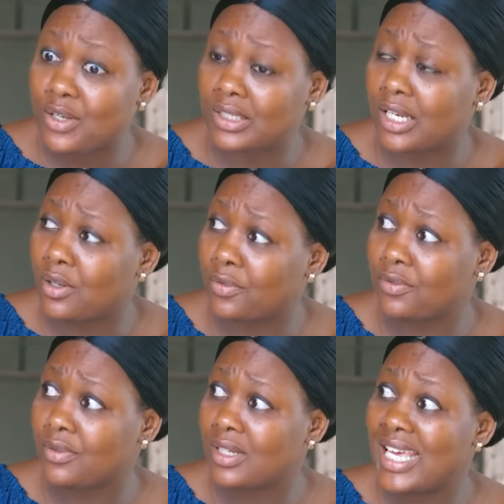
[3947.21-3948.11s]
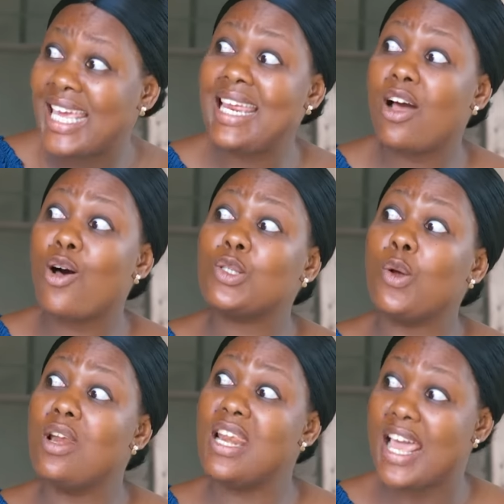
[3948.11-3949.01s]
is not enough. He
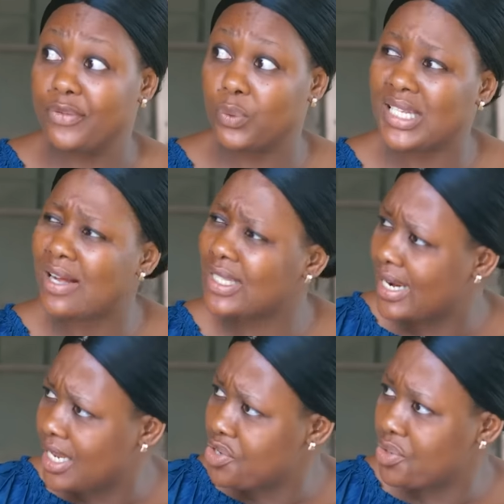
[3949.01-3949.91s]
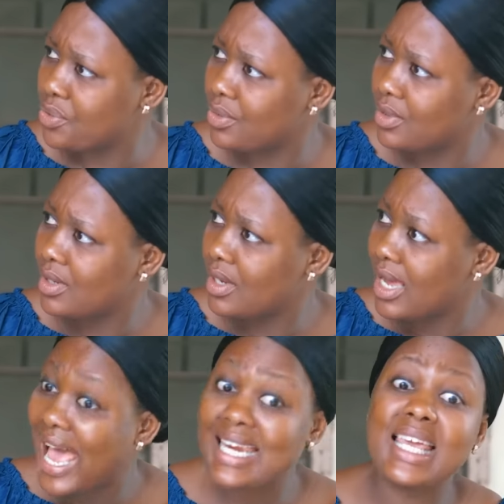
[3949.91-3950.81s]
also left without telling you.
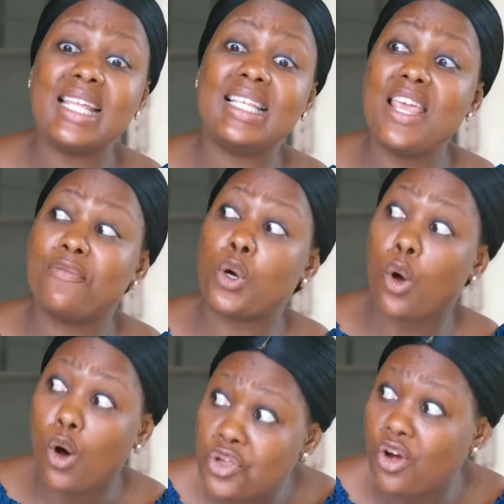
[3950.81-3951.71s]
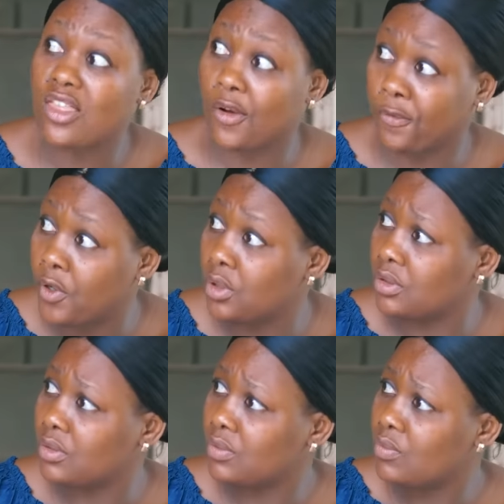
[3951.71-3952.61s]
And he didn't even call you on the
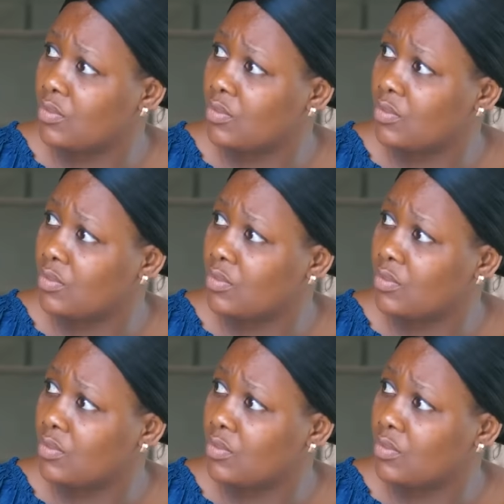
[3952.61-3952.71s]
phone